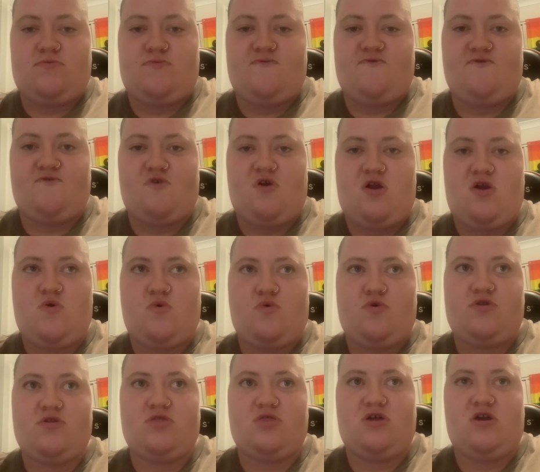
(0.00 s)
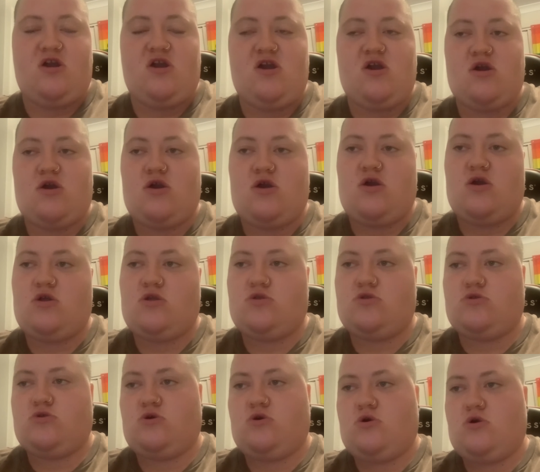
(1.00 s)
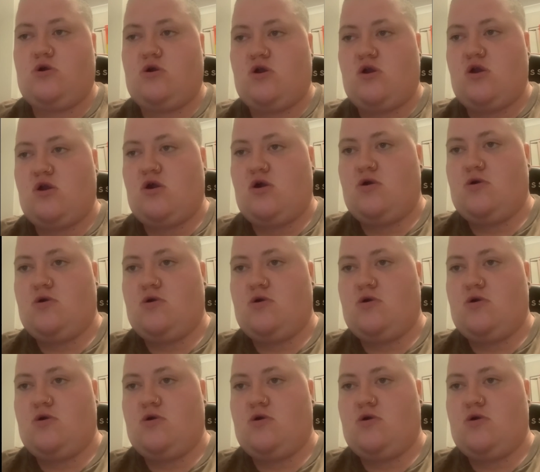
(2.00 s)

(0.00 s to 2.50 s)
frequently, and I